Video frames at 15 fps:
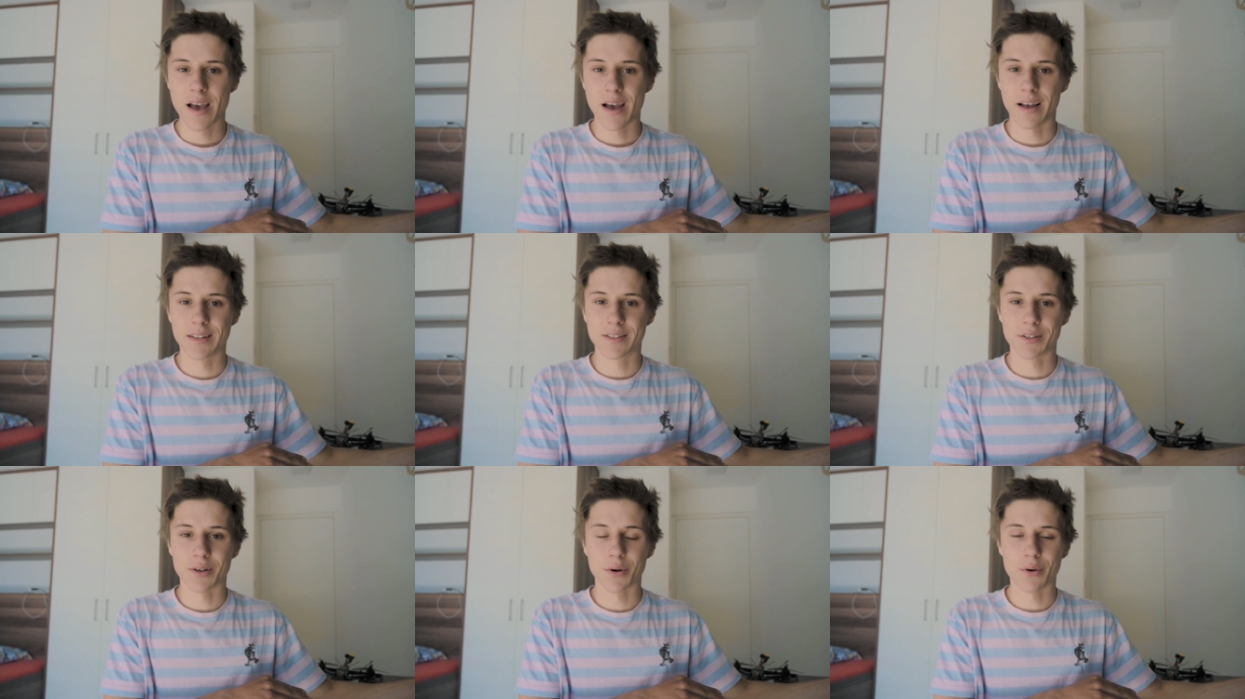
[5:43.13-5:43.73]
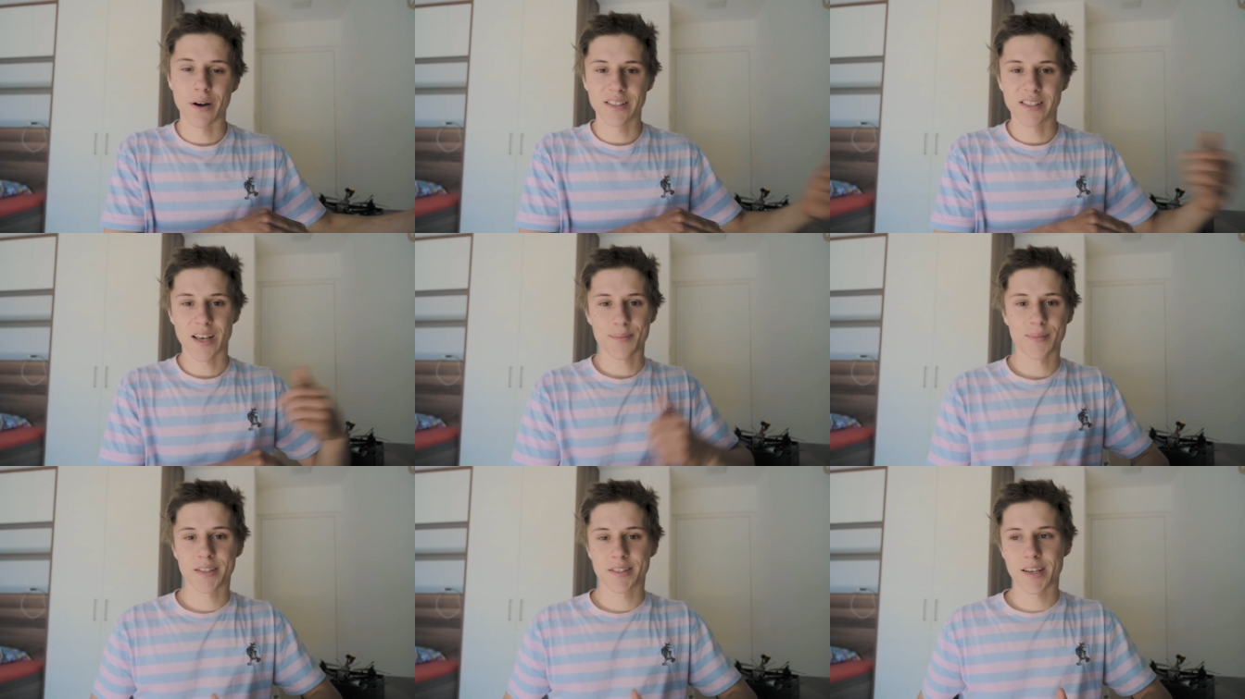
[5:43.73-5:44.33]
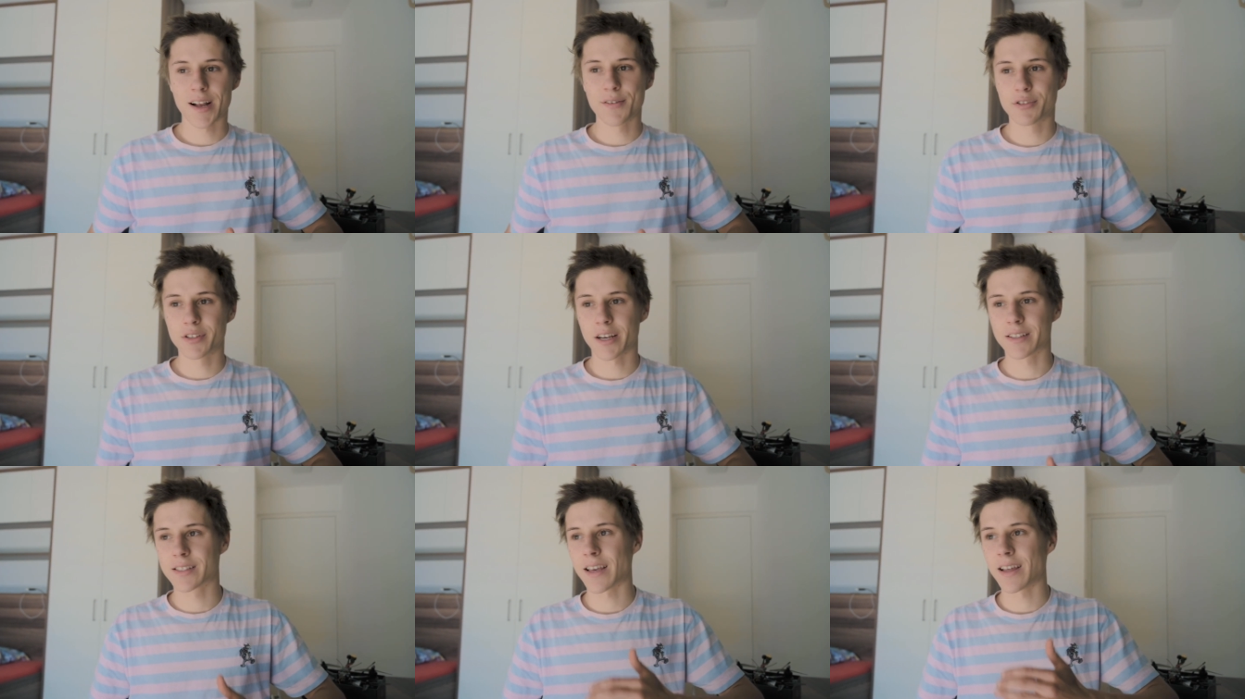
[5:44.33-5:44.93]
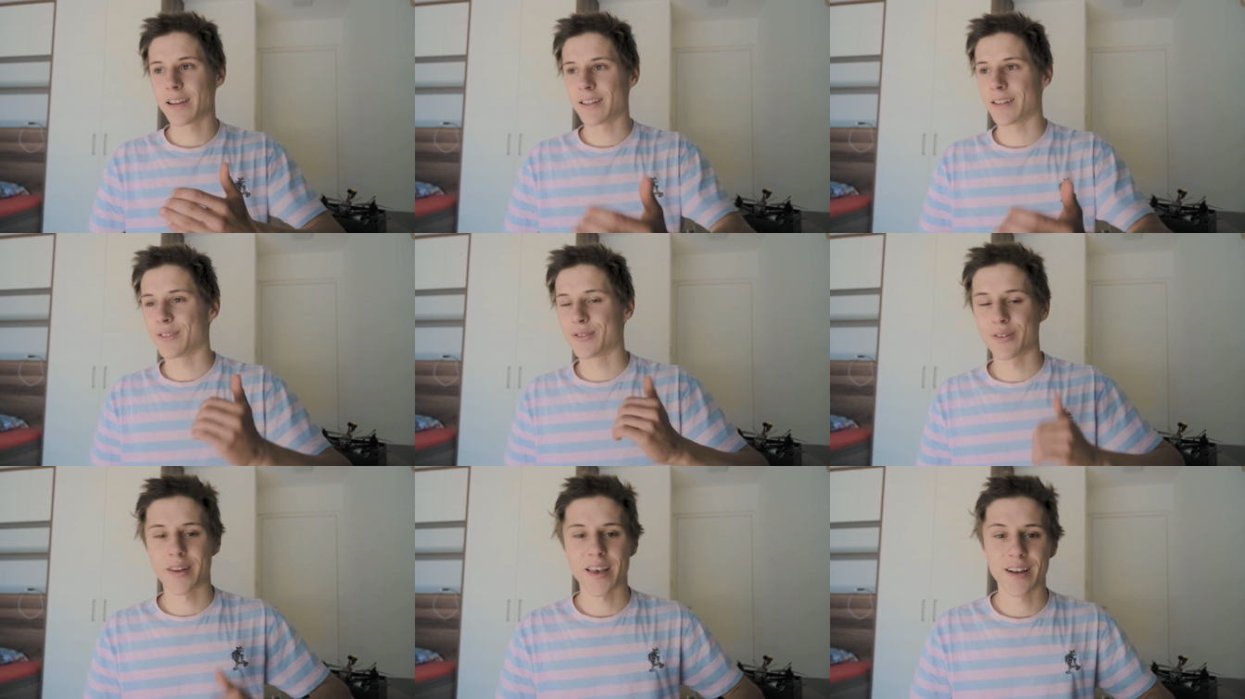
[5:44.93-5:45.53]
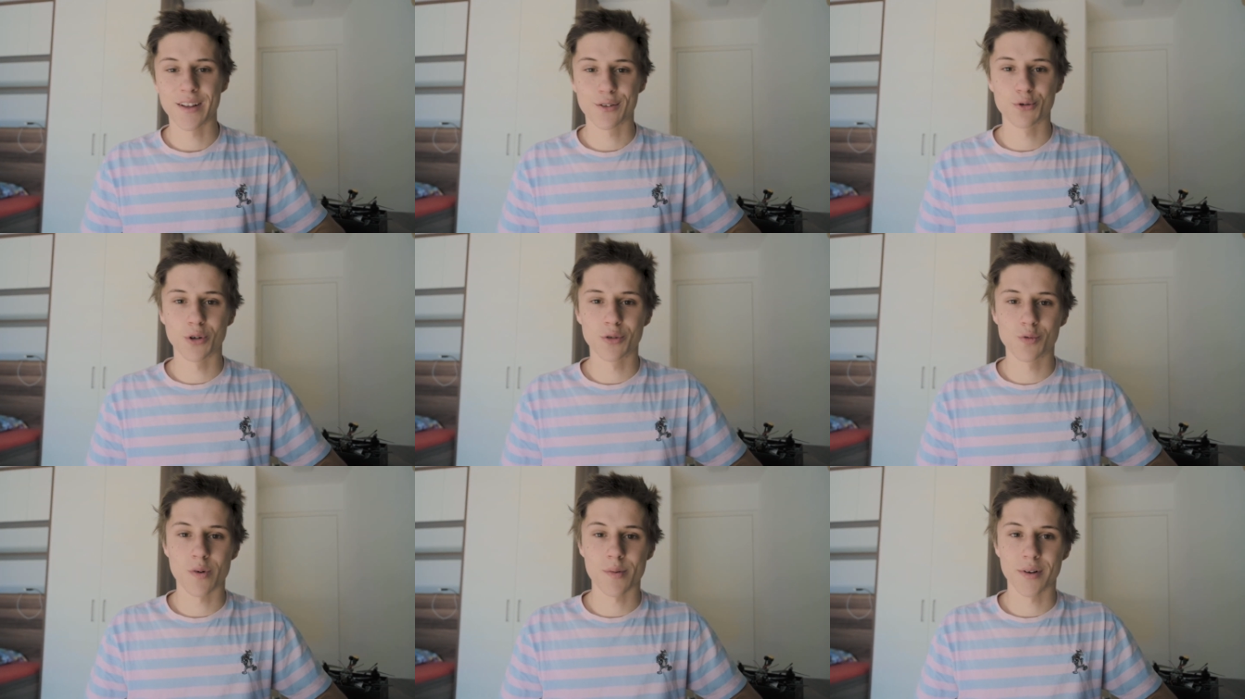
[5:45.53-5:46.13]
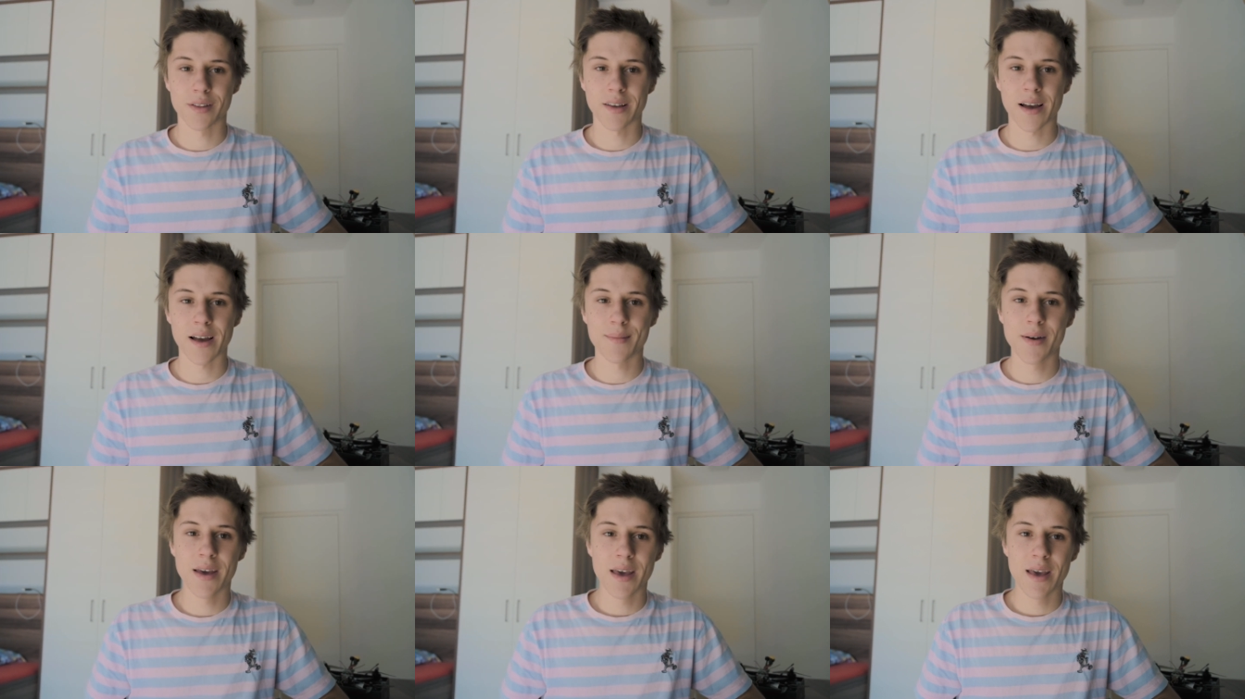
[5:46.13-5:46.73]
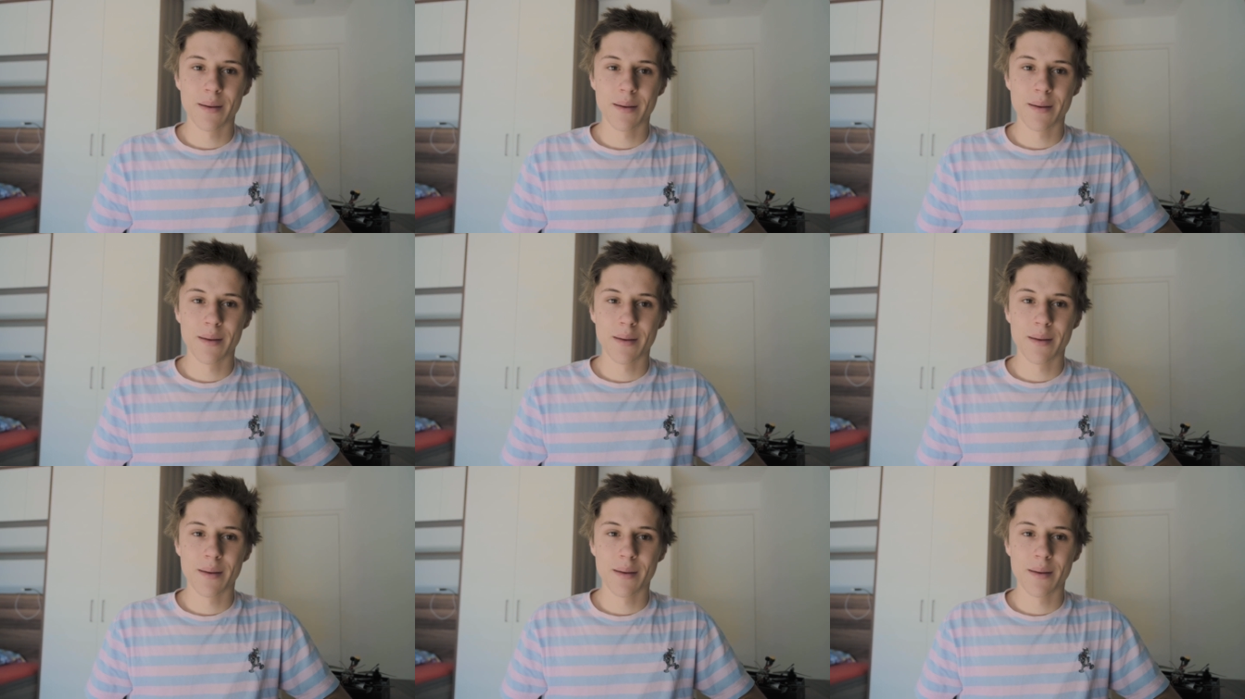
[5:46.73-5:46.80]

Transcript: and so I said myself just get it into the air and do it one more time